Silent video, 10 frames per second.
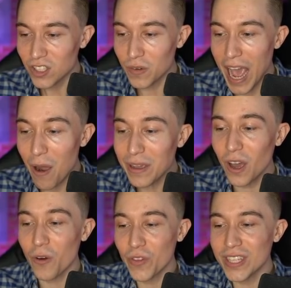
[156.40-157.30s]
So now we
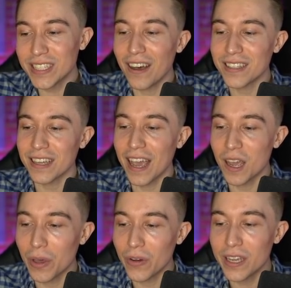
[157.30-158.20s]
go in for the Skeleton King
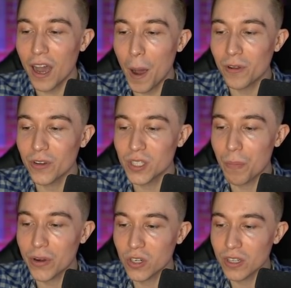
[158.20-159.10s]
ability, up close and
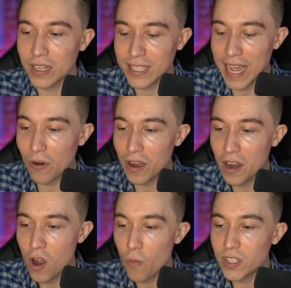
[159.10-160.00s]
personal to the tower.
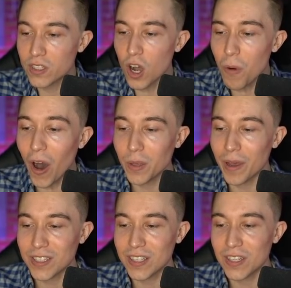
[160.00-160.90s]
We snowball on the
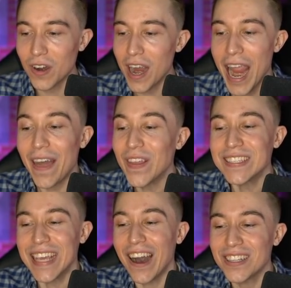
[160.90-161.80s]
Musketeer, and the
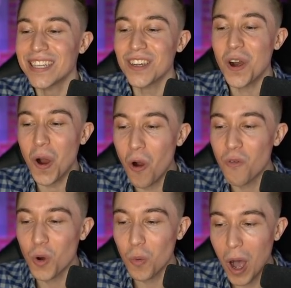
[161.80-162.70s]
skeletons are
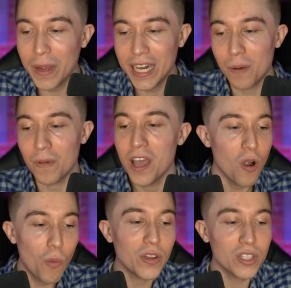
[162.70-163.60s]
overwhelming him.
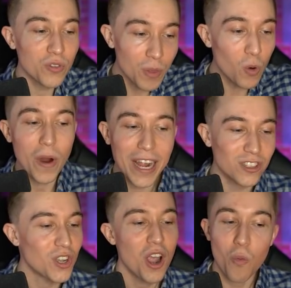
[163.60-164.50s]
Whether it's from the
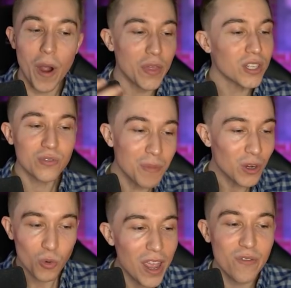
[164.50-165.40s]
Witch, whether it's from
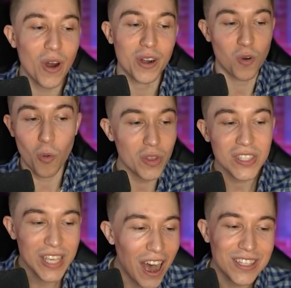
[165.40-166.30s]
the Graveyard, or the
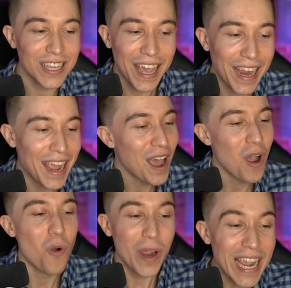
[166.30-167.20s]
Skeleton King,
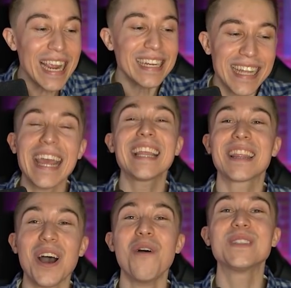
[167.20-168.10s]
we take
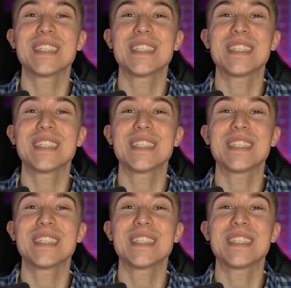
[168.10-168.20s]
those